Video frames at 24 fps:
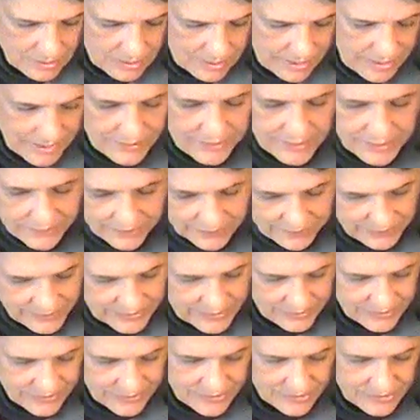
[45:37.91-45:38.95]
and to
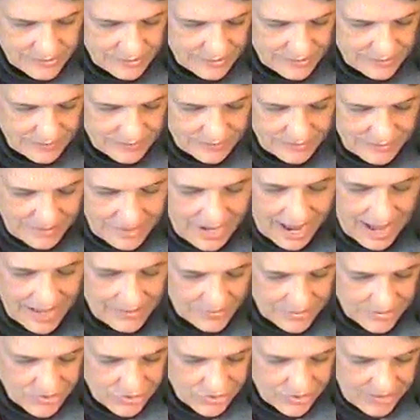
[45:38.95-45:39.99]
this
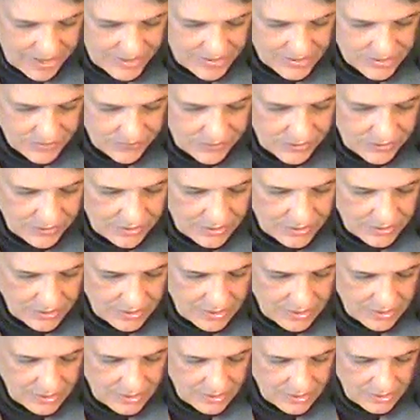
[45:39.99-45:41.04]
knowledge transfer,
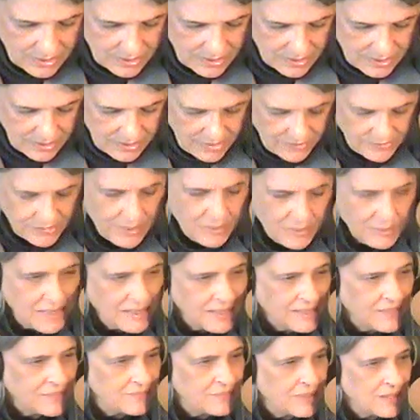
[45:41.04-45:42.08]
is that
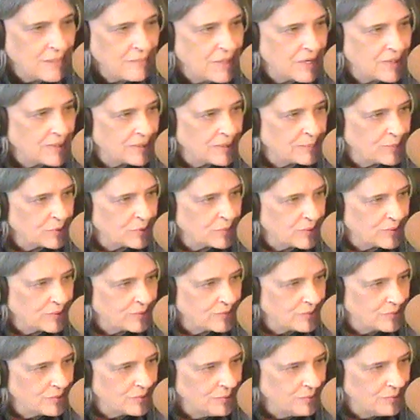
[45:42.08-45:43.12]
many of them are
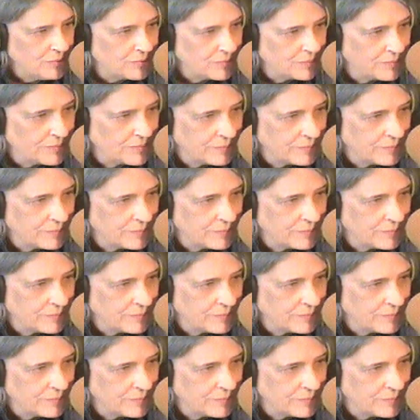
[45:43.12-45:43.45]
immigrants too.